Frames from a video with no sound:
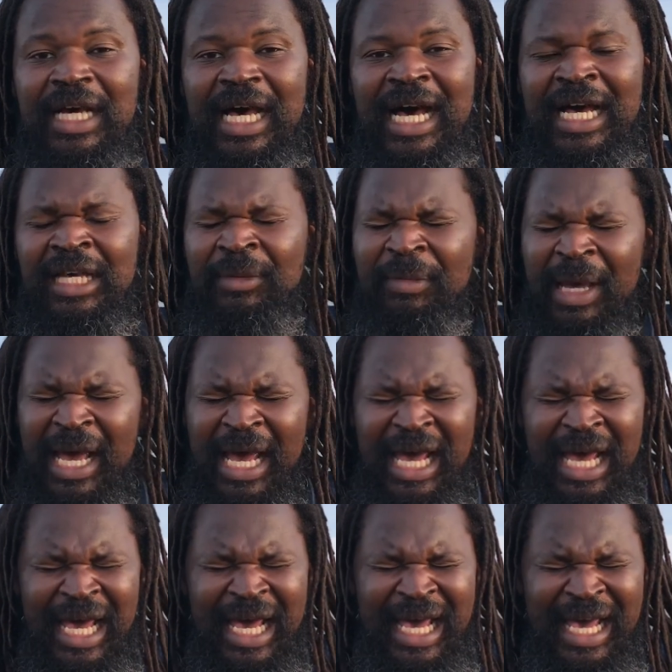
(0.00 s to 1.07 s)
I am
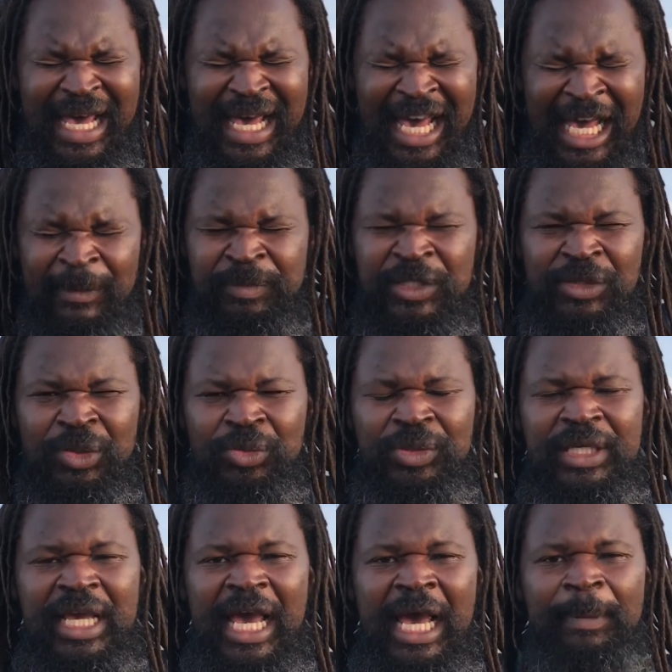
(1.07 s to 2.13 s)

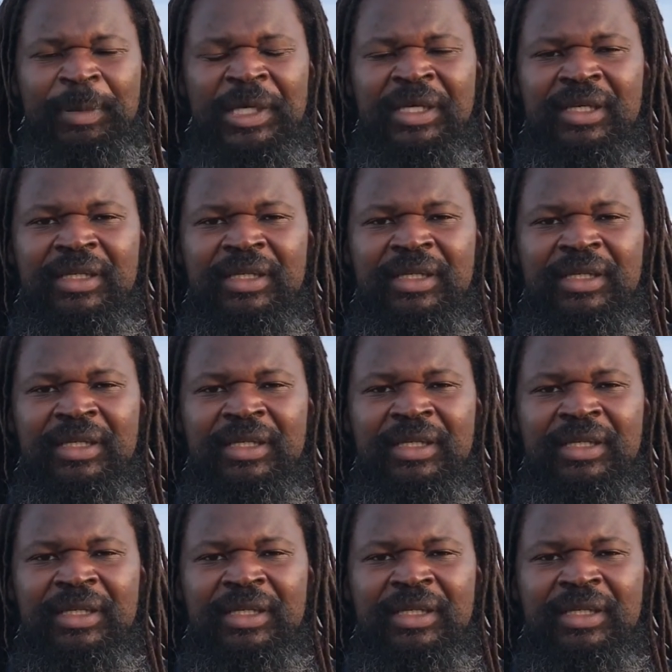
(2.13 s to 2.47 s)
absolutely happy.